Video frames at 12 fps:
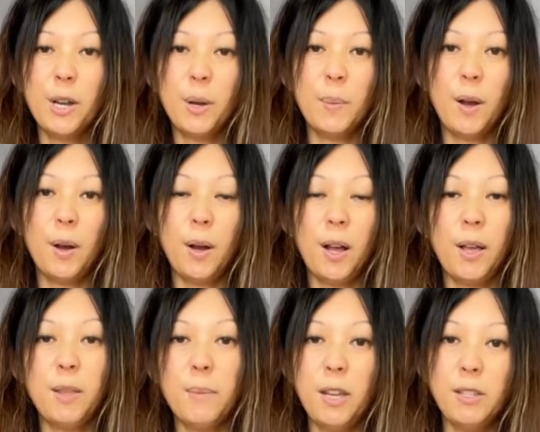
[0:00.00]
Well,
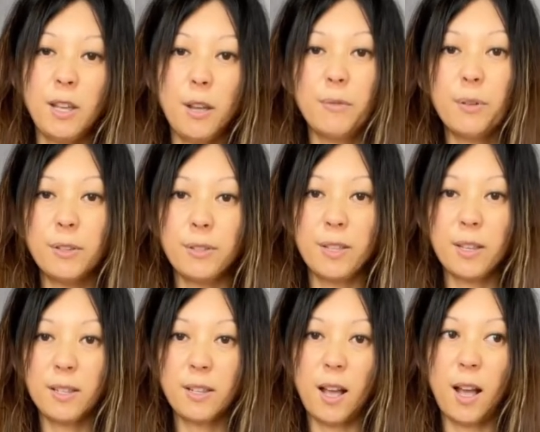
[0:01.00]
the main difference
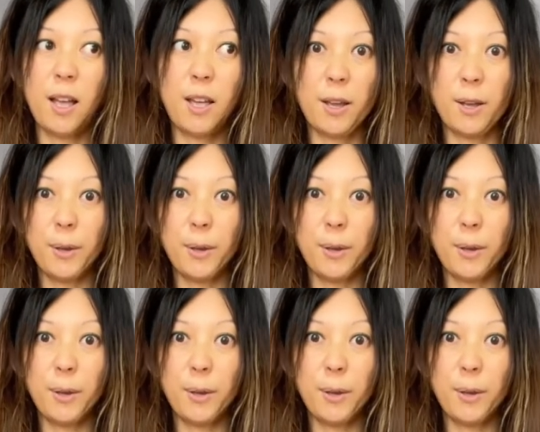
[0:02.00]
that I